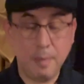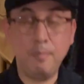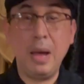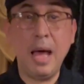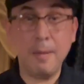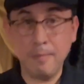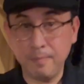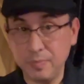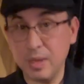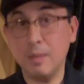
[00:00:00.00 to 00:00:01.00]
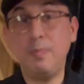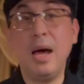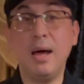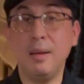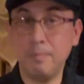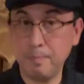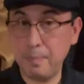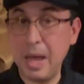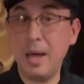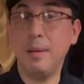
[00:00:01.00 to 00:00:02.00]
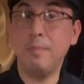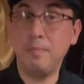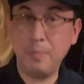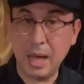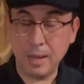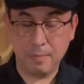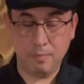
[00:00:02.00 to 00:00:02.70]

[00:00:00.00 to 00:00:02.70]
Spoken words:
ba, ba, ba, ba.